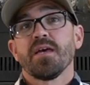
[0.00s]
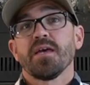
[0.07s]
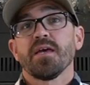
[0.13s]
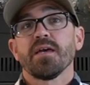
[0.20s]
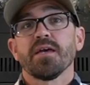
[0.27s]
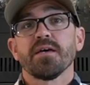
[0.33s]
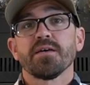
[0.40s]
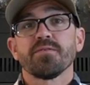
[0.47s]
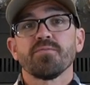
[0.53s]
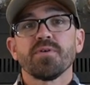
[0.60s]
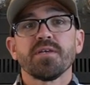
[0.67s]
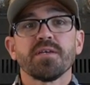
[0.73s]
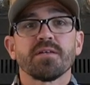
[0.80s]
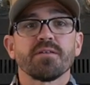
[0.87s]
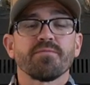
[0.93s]
And
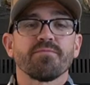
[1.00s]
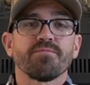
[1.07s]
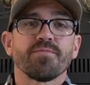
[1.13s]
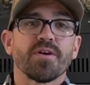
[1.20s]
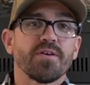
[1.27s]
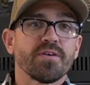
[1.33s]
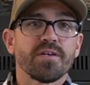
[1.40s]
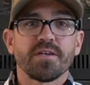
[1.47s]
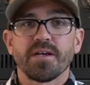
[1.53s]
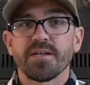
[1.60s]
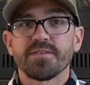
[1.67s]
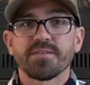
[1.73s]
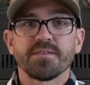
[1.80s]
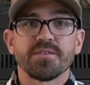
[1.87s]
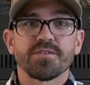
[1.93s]
we get varying
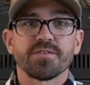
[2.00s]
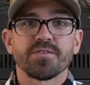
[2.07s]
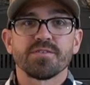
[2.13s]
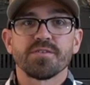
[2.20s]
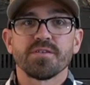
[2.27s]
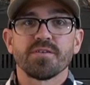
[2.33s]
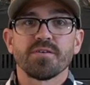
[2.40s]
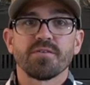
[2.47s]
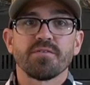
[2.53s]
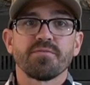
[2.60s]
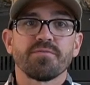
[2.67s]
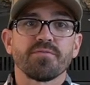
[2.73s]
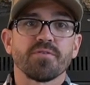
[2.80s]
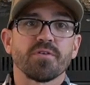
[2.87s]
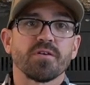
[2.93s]
ice conditions here
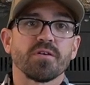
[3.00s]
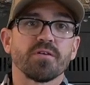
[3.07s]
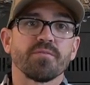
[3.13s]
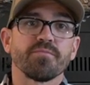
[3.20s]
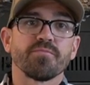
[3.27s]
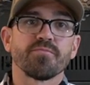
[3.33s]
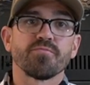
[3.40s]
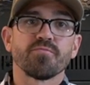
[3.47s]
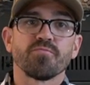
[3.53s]
from